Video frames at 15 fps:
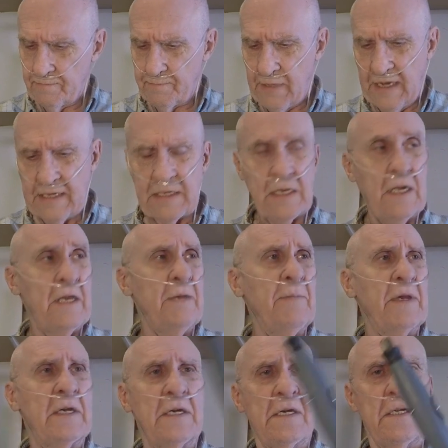Basically
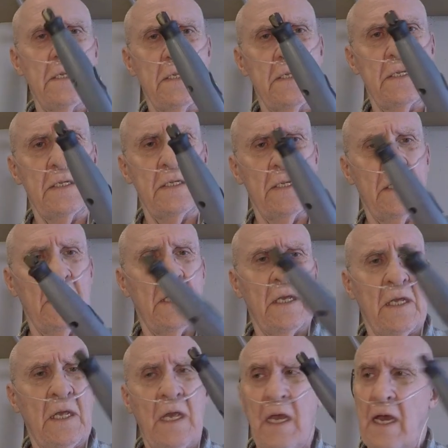because
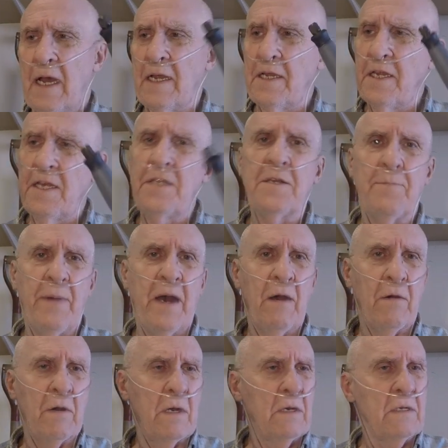I need the
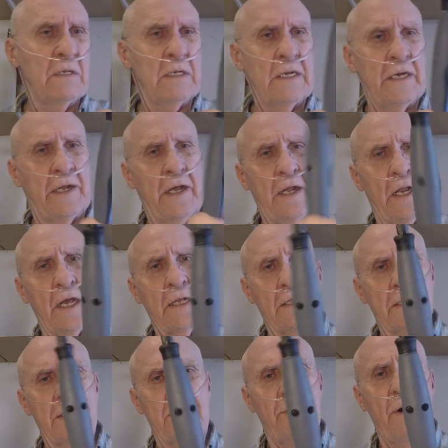power and I like
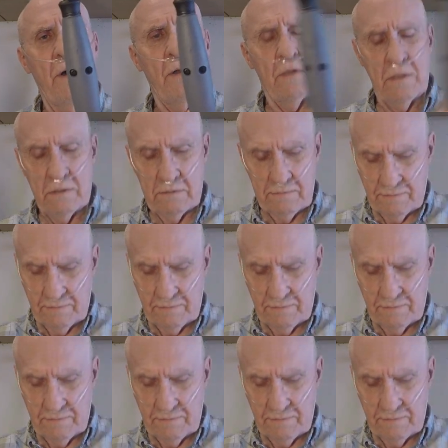the small